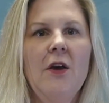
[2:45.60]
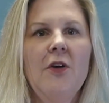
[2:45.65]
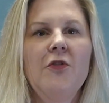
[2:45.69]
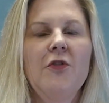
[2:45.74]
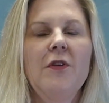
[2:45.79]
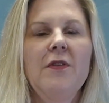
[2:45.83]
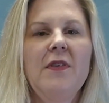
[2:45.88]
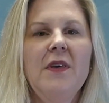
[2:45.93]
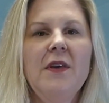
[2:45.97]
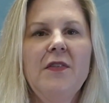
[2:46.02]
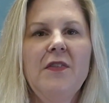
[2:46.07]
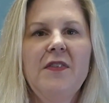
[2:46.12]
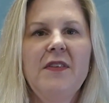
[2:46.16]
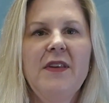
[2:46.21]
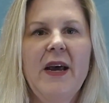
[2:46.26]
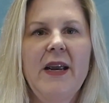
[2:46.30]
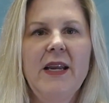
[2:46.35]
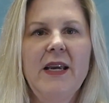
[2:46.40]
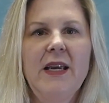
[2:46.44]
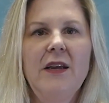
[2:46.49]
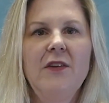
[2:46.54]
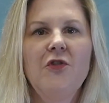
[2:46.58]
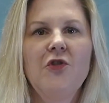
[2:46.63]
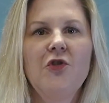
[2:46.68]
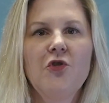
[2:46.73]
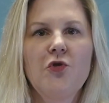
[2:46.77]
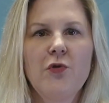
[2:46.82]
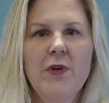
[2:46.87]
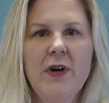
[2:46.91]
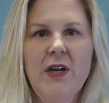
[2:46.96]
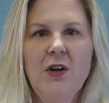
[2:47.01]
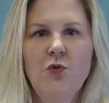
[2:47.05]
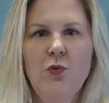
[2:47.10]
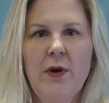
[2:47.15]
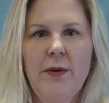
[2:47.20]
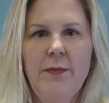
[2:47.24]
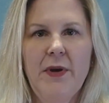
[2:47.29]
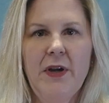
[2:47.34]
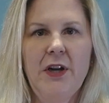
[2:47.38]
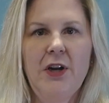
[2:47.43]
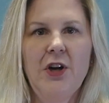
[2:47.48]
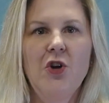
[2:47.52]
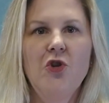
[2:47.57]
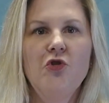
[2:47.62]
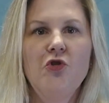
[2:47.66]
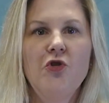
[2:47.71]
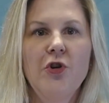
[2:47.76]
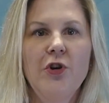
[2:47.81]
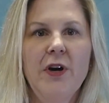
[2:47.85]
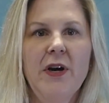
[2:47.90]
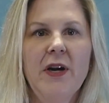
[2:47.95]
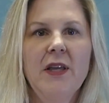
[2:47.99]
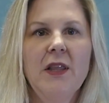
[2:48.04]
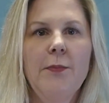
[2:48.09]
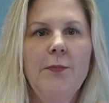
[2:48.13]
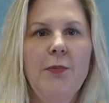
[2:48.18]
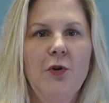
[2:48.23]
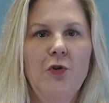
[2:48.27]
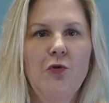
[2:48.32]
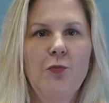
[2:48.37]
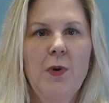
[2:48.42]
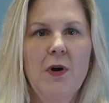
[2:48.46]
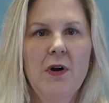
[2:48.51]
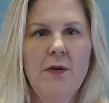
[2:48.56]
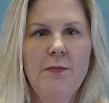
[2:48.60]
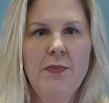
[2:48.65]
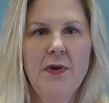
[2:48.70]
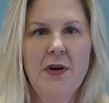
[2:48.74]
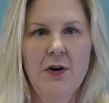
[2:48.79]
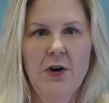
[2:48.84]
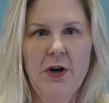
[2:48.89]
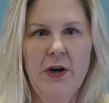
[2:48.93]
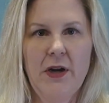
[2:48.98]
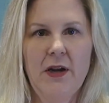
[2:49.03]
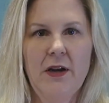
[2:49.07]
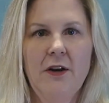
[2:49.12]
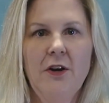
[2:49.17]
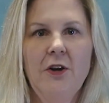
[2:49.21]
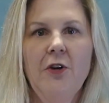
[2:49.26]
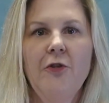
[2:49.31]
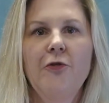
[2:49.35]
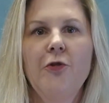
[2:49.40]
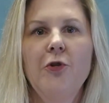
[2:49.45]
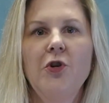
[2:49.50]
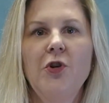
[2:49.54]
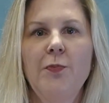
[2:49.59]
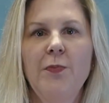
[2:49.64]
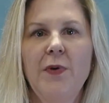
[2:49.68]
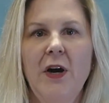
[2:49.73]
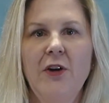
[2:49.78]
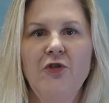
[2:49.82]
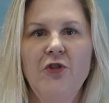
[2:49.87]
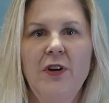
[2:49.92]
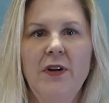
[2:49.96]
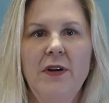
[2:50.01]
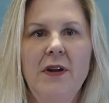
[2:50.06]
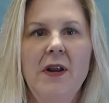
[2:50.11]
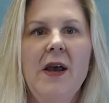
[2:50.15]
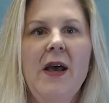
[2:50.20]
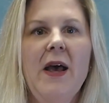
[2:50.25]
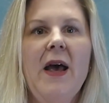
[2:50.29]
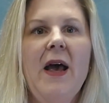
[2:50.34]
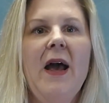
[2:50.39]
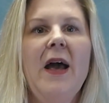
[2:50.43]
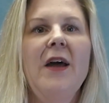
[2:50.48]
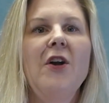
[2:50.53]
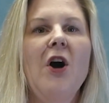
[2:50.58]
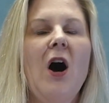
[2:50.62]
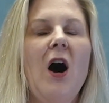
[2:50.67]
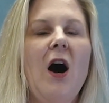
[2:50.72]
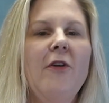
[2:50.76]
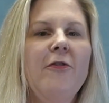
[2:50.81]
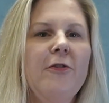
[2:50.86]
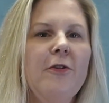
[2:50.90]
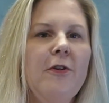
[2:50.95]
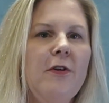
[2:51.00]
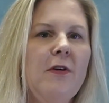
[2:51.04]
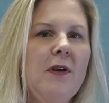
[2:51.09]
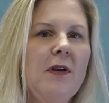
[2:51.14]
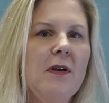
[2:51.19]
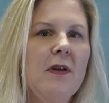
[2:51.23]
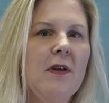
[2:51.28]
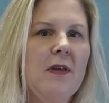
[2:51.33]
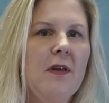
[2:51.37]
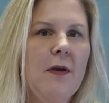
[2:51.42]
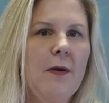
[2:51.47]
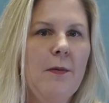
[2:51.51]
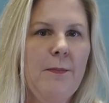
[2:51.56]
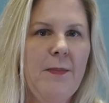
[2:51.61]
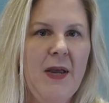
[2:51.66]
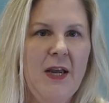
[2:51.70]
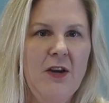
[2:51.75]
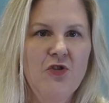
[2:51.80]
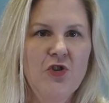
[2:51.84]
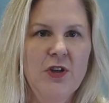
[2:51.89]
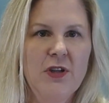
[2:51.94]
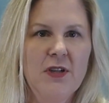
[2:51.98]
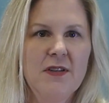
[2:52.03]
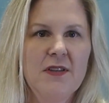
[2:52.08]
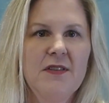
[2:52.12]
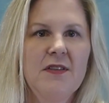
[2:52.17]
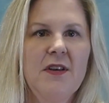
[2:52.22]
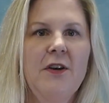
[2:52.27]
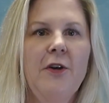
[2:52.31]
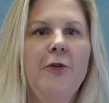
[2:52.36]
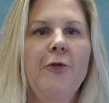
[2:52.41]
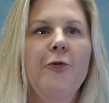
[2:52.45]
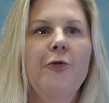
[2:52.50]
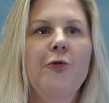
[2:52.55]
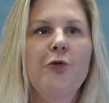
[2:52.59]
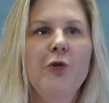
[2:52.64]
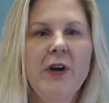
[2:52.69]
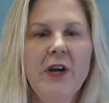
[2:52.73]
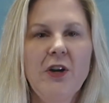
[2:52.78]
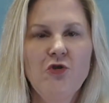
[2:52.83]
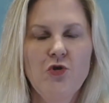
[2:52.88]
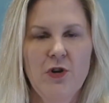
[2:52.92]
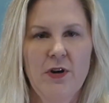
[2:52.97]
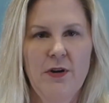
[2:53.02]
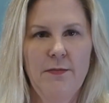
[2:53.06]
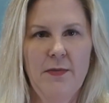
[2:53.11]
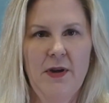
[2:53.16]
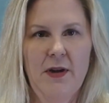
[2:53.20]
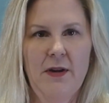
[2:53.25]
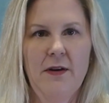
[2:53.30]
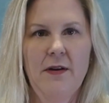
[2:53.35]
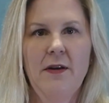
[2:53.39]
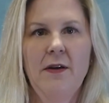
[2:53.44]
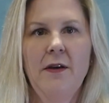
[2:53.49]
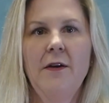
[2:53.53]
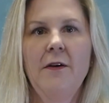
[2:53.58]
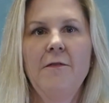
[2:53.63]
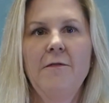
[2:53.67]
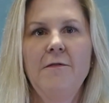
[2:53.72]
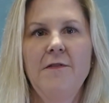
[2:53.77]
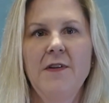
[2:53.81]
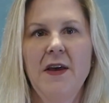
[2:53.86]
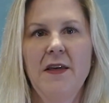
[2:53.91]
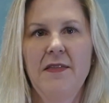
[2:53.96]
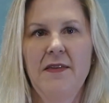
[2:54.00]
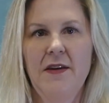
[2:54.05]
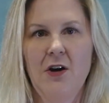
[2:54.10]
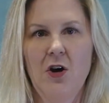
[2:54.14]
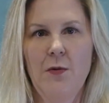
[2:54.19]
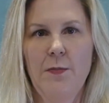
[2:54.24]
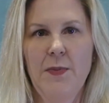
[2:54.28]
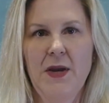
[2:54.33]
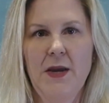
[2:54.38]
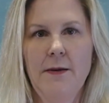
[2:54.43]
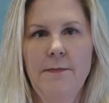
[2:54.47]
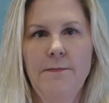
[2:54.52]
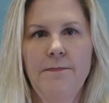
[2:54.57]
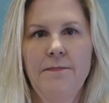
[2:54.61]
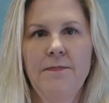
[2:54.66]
So this study screened women during the postpartum period for depression and offered patients free treatment via therapy.